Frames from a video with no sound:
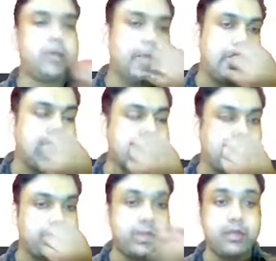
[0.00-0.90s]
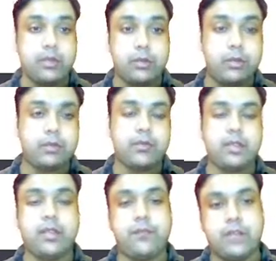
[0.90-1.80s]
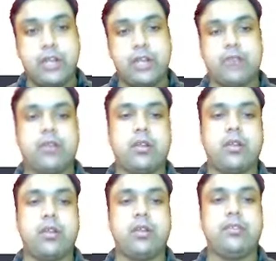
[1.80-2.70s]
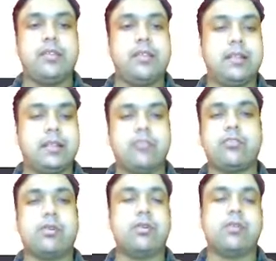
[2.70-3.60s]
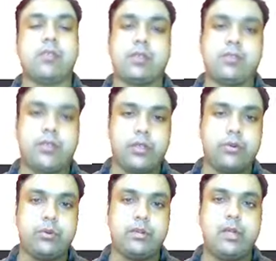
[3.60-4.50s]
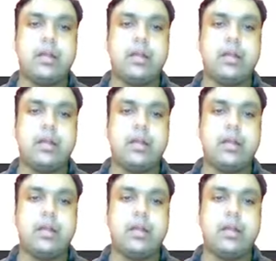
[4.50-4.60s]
create something new in the field of technology, then this course is for you.